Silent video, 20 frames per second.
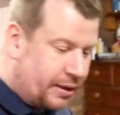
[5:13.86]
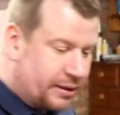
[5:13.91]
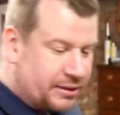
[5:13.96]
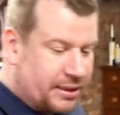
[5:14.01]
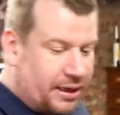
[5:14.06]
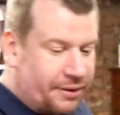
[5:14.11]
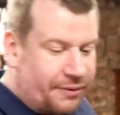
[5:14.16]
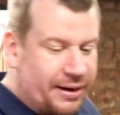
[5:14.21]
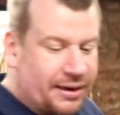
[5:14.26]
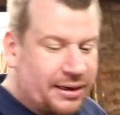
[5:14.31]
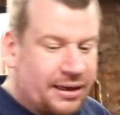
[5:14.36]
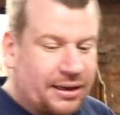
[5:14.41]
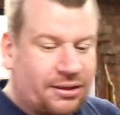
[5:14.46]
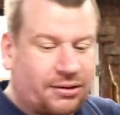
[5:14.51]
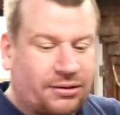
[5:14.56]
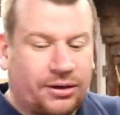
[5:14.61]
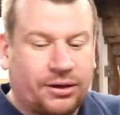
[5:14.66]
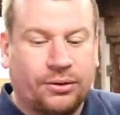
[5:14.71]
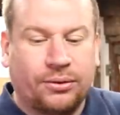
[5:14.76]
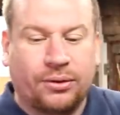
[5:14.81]

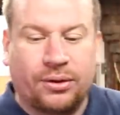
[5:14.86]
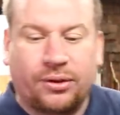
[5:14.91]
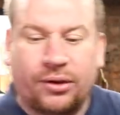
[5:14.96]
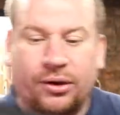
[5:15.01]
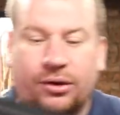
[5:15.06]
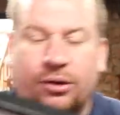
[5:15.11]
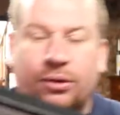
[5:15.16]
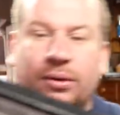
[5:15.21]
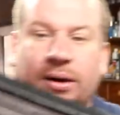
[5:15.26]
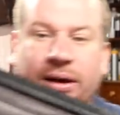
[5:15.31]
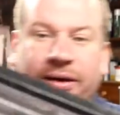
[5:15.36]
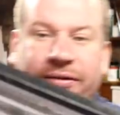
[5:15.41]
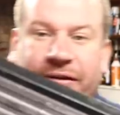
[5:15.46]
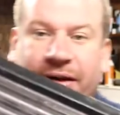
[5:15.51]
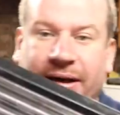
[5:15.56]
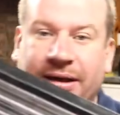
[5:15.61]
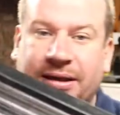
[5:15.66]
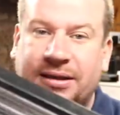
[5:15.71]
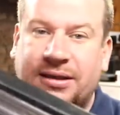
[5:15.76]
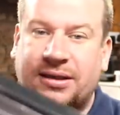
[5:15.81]
the cooling
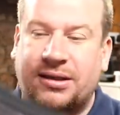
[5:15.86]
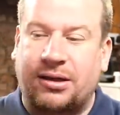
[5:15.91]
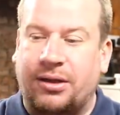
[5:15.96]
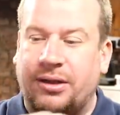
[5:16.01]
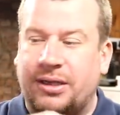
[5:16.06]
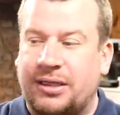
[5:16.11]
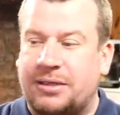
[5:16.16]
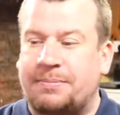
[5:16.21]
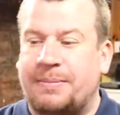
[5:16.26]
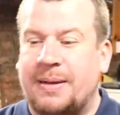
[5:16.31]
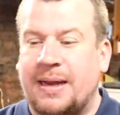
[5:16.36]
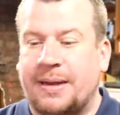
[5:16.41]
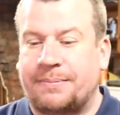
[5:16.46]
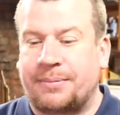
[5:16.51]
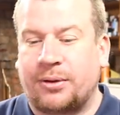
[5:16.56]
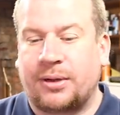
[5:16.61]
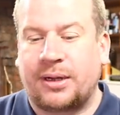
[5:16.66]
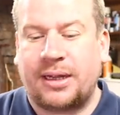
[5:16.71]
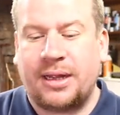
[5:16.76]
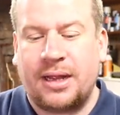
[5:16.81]
fins on this bad
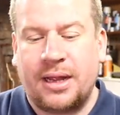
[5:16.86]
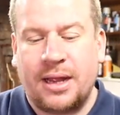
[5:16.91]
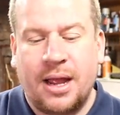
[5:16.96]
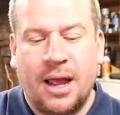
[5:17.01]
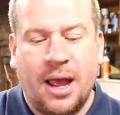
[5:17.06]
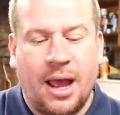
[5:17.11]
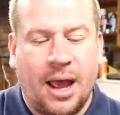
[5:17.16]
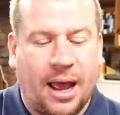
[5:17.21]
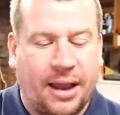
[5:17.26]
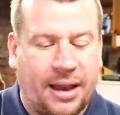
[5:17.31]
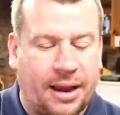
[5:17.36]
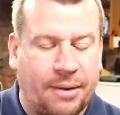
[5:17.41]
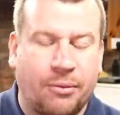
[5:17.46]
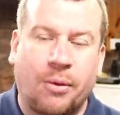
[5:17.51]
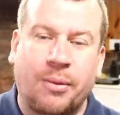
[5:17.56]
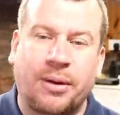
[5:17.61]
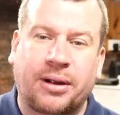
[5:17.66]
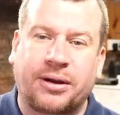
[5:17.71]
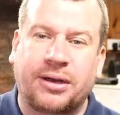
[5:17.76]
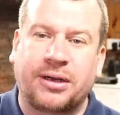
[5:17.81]
boy. And then
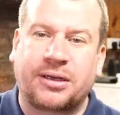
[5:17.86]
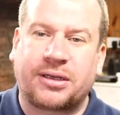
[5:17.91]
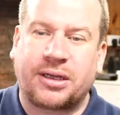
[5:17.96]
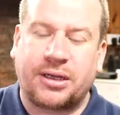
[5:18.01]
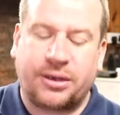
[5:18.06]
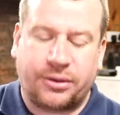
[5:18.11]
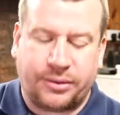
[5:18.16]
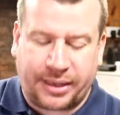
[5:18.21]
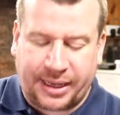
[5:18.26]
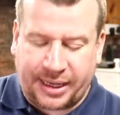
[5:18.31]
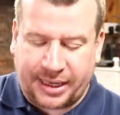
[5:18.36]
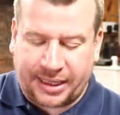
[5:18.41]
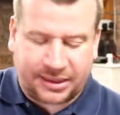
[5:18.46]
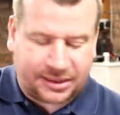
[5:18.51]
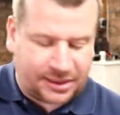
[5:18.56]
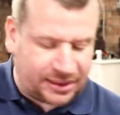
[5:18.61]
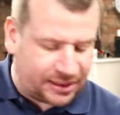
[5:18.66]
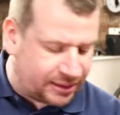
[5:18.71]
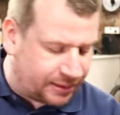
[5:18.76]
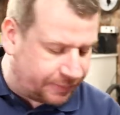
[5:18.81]
what we're going to do
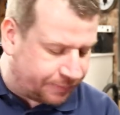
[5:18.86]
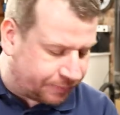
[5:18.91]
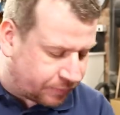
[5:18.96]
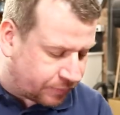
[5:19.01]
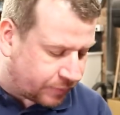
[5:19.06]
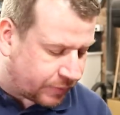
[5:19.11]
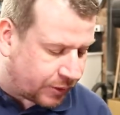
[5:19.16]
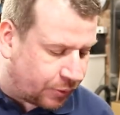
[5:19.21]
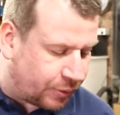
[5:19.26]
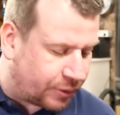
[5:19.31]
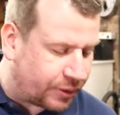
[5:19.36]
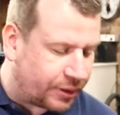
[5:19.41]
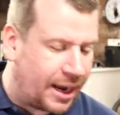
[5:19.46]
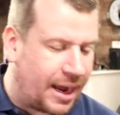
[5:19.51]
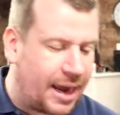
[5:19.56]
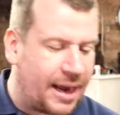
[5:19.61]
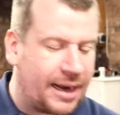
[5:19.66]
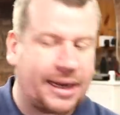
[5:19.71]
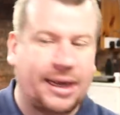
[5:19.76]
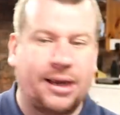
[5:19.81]
is we're going to
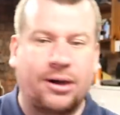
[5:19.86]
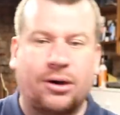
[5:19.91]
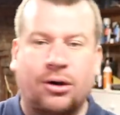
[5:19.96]
hang it